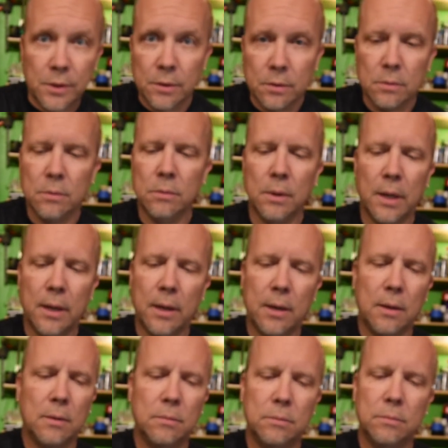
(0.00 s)

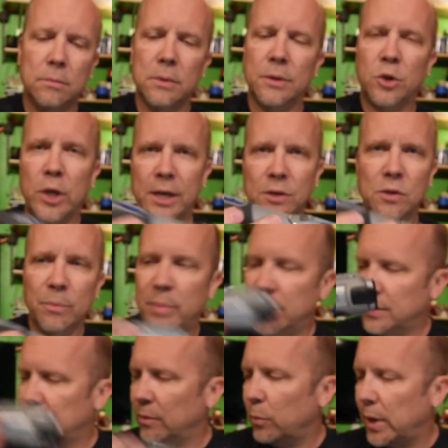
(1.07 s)
to change the
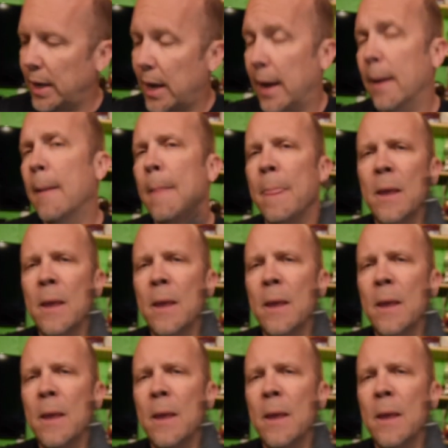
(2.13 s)
bits and whatnot.